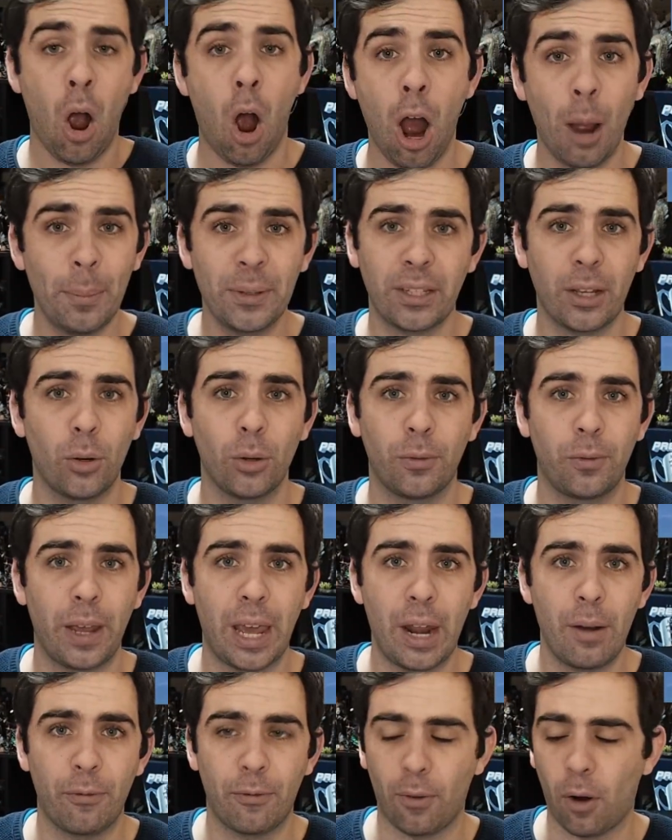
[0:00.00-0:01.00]
I'm a Zelda
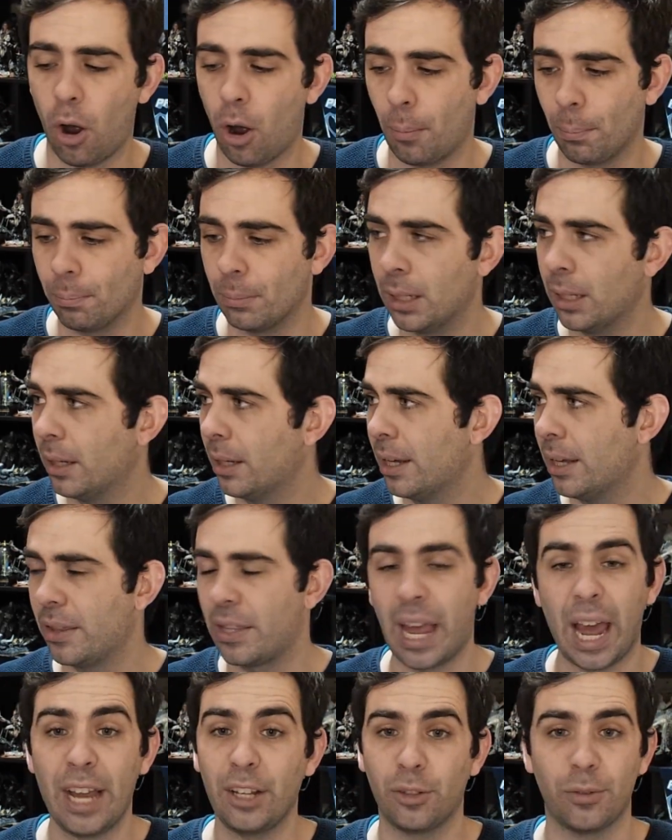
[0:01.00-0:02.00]
fan from
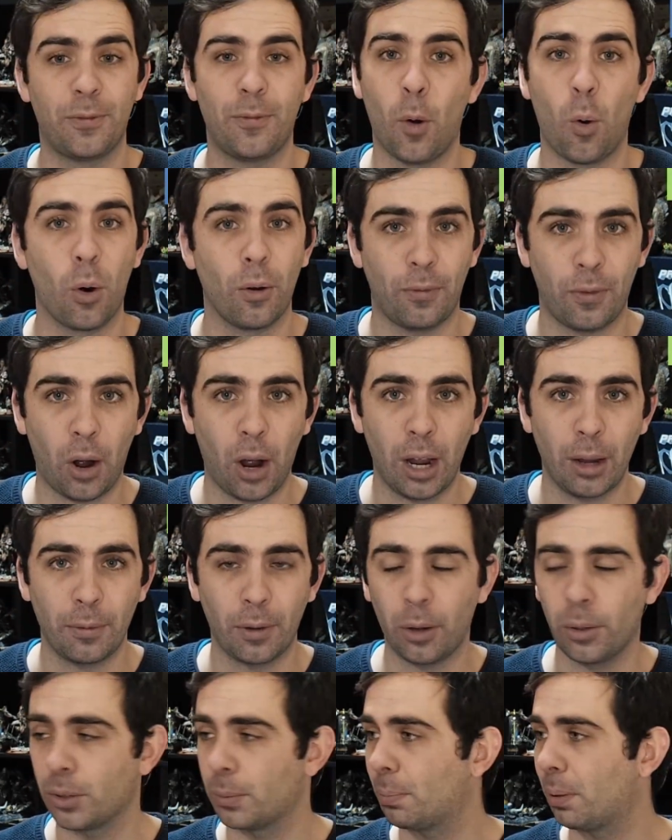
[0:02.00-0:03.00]
the age of 4 or
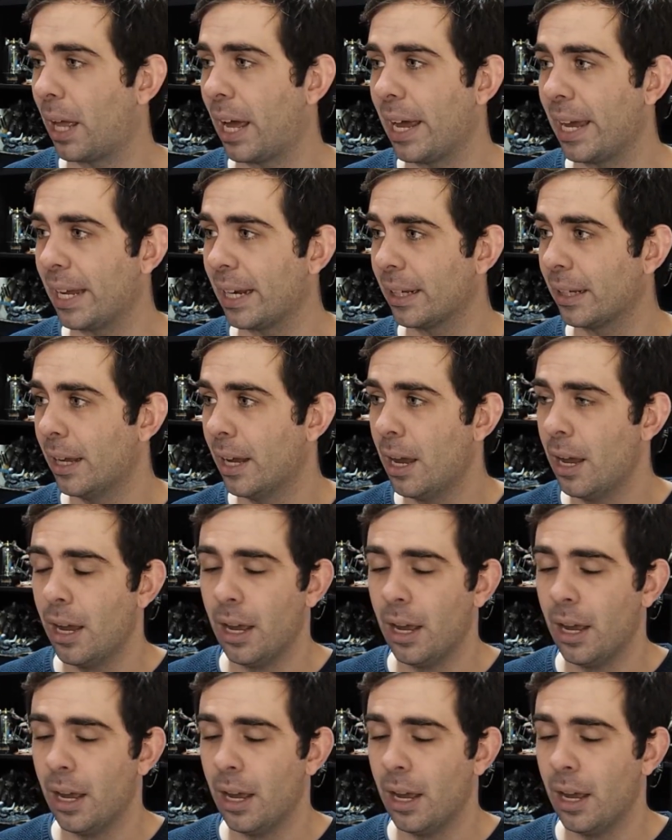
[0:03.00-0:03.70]
5. I was playing